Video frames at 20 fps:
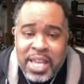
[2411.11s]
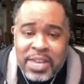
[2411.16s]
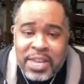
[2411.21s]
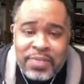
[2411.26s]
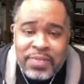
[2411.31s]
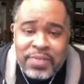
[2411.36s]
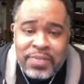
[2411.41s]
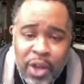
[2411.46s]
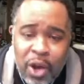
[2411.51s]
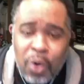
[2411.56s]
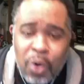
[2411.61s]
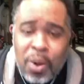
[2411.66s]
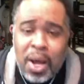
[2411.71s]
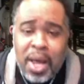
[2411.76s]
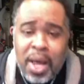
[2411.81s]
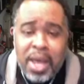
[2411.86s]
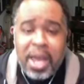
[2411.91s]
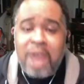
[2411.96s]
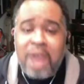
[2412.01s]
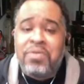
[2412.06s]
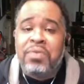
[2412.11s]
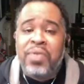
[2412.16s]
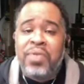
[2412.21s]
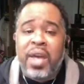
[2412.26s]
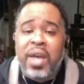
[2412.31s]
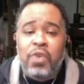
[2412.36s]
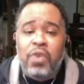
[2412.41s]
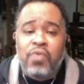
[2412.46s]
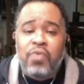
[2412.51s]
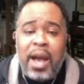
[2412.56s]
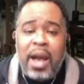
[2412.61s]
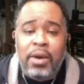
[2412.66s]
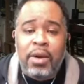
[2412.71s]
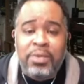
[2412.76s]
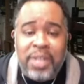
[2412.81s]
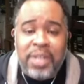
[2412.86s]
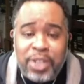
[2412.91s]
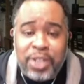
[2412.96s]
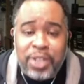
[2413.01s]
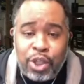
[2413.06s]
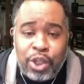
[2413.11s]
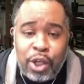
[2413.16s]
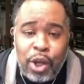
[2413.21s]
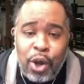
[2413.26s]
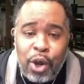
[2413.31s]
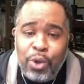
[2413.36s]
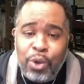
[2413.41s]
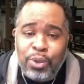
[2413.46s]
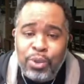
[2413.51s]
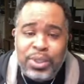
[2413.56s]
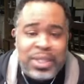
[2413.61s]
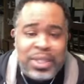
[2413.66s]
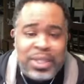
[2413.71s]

Even though everything around us is closed,